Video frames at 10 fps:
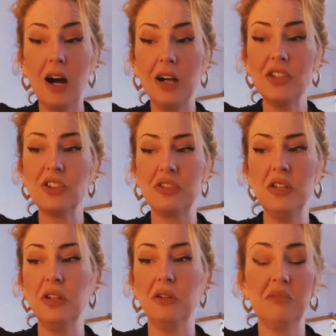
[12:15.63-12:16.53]
I just
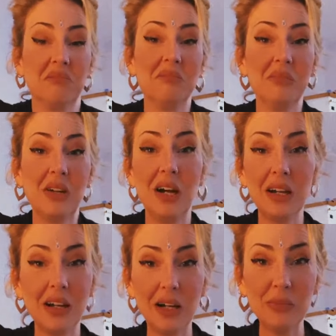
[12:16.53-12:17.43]
knew
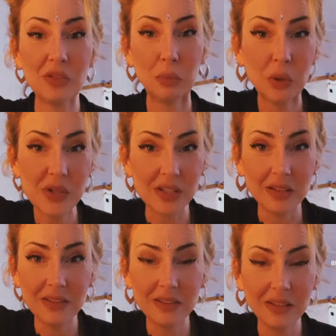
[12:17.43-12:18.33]
I, am
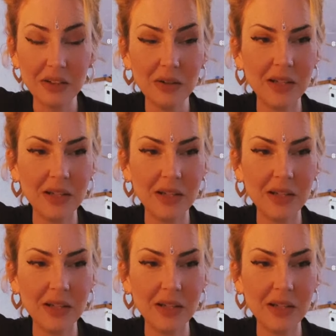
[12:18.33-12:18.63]
supported, you know.